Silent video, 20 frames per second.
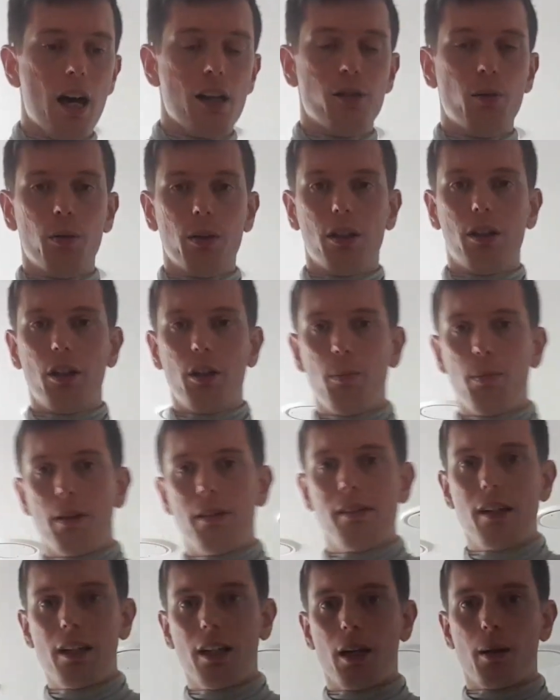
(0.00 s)
So what you do, by
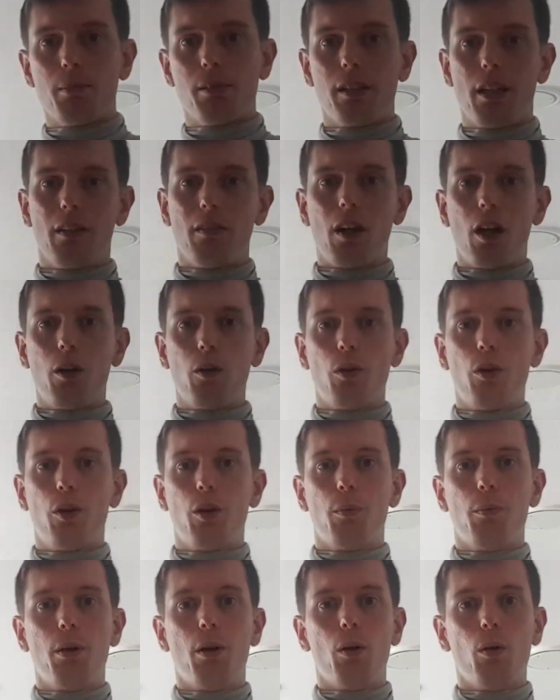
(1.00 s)
setting up Xero, you
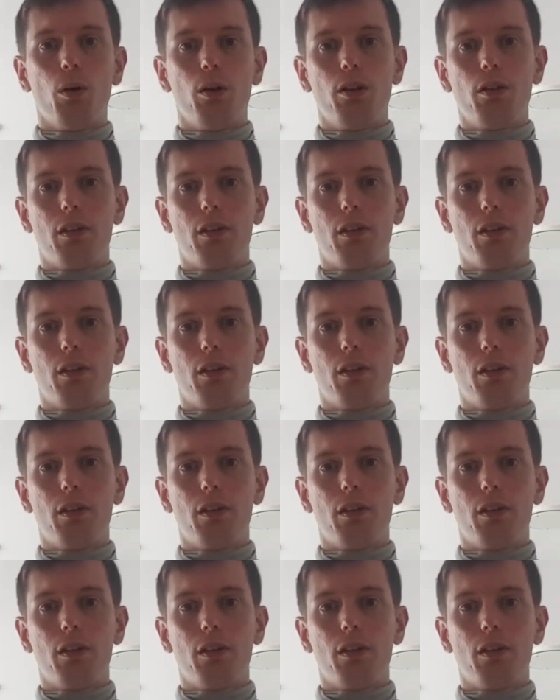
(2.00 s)
can put all